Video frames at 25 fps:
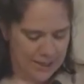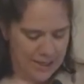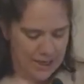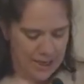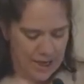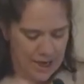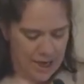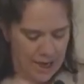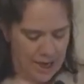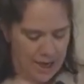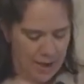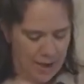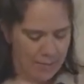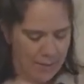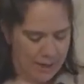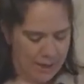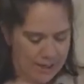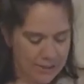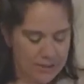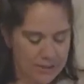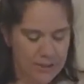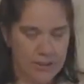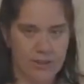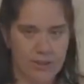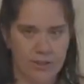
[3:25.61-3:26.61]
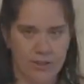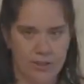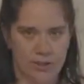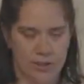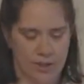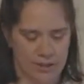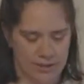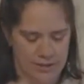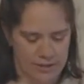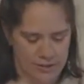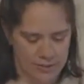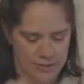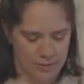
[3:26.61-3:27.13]
my internal
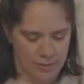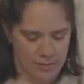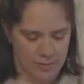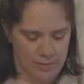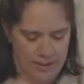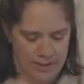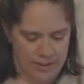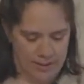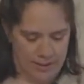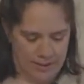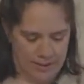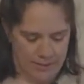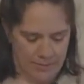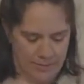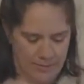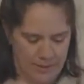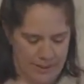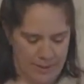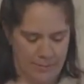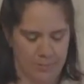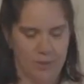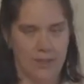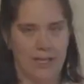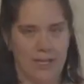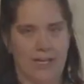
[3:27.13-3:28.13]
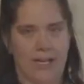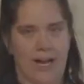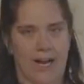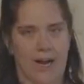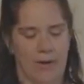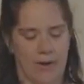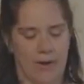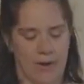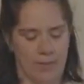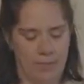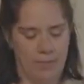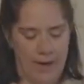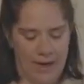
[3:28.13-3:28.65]
struggles were being played
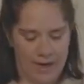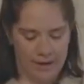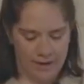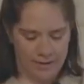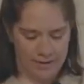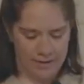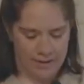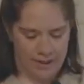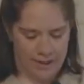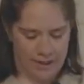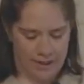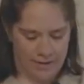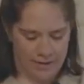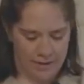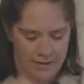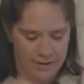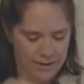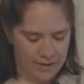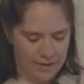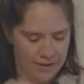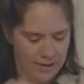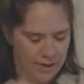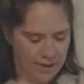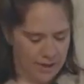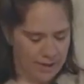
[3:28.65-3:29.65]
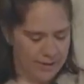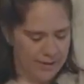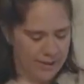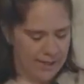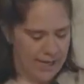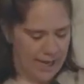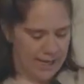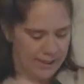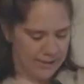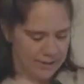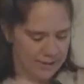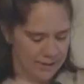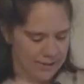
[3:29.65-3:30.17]
out in parallel on the
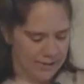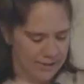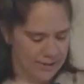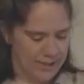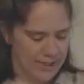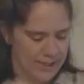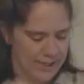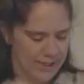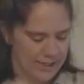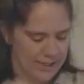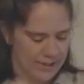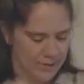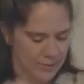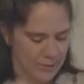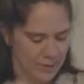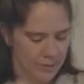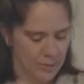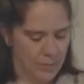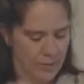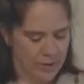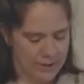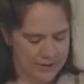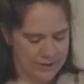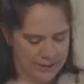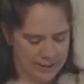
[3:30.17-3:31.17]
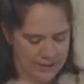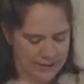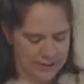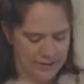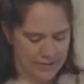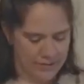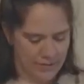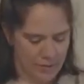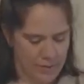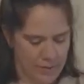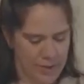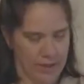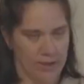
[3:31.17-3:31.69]
national stage with Boy Scouts
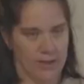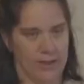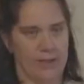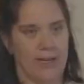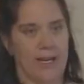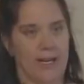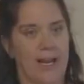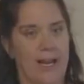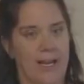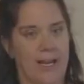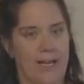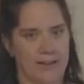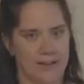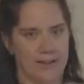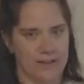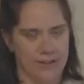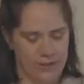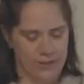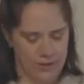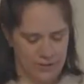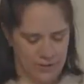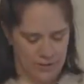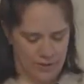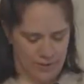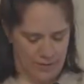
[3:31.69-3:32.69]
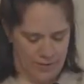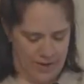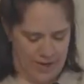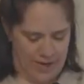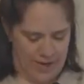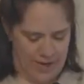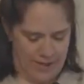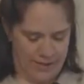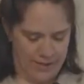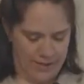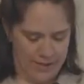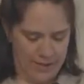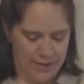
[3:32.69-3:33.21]
of America and the
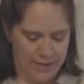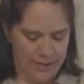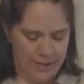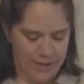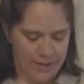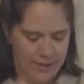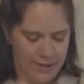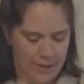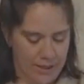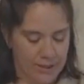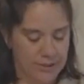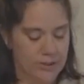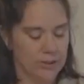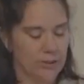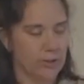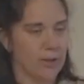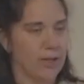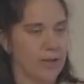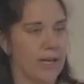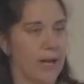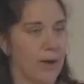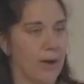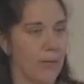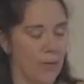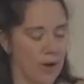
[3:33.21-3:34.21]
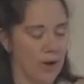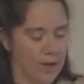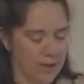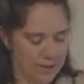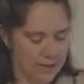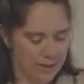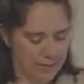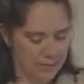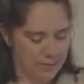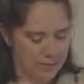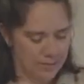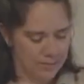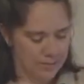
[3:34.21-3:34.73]
UUA, a story I
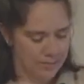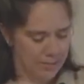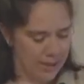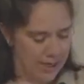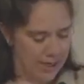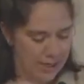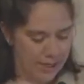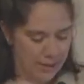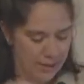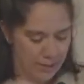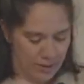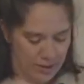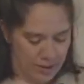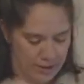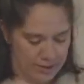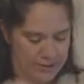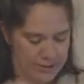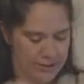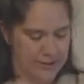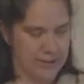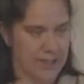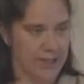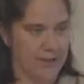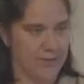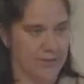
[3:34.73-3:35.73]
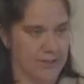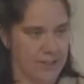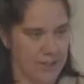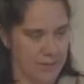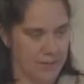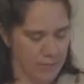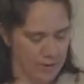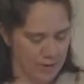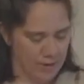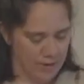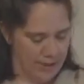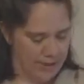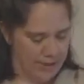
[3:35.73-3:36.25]
welcome anyone to dive
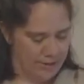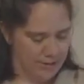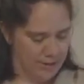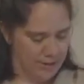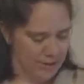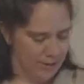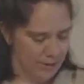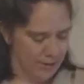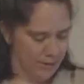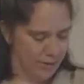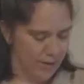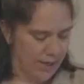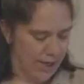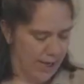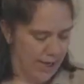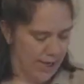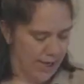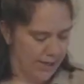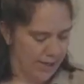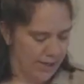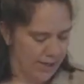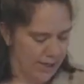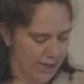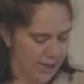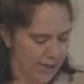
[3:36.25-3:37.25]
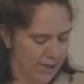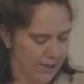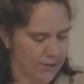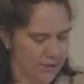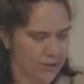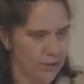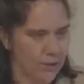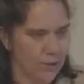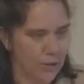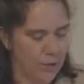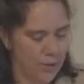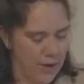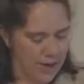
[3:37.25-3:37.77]
deeper into at
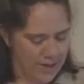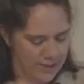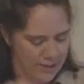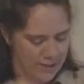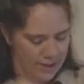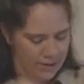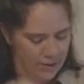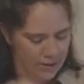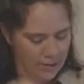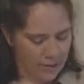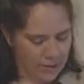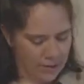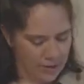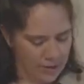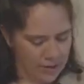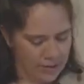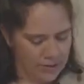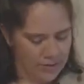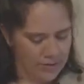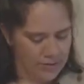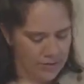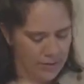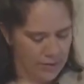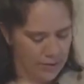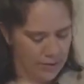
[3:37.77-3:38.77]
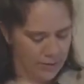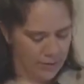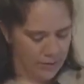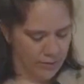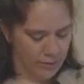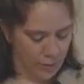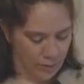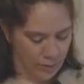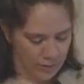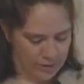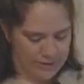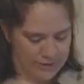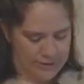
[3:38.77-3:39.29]

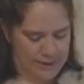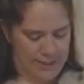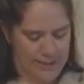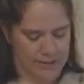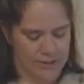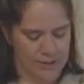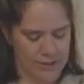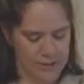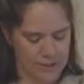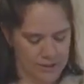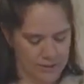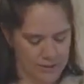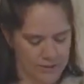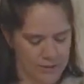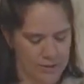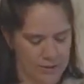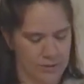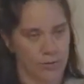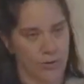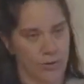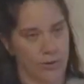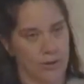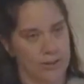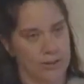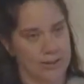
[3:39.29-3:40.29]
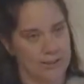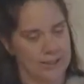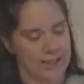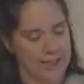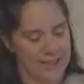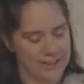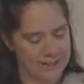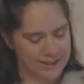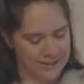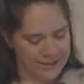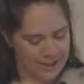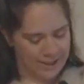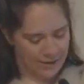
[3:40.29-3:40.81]

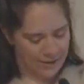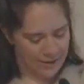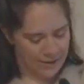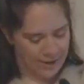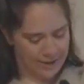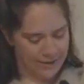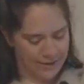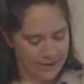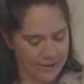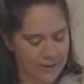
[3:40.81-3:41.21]
uua.org/children/scouting,